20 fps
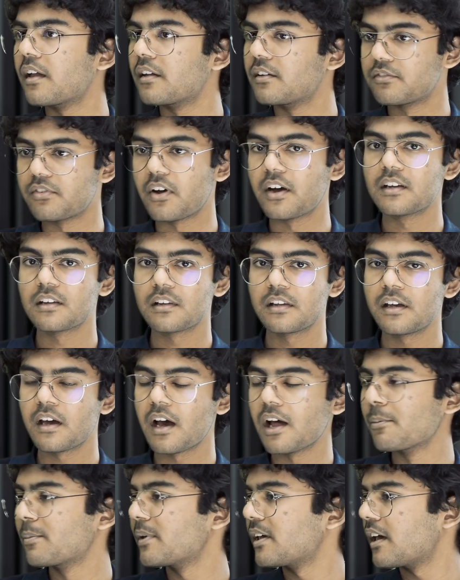And
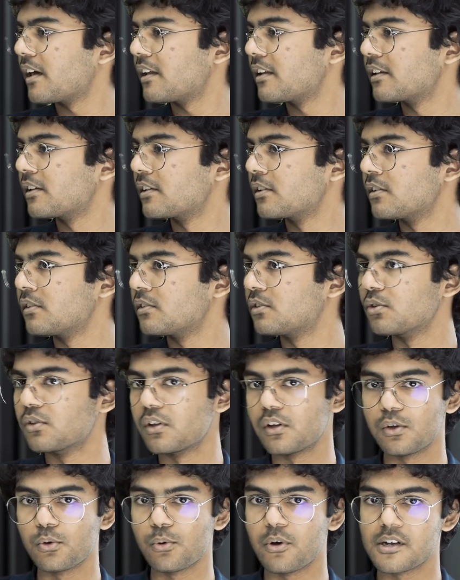finally, I'll be heading
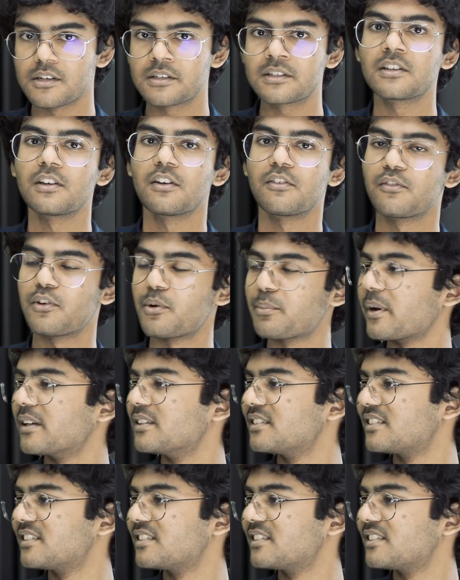to the US for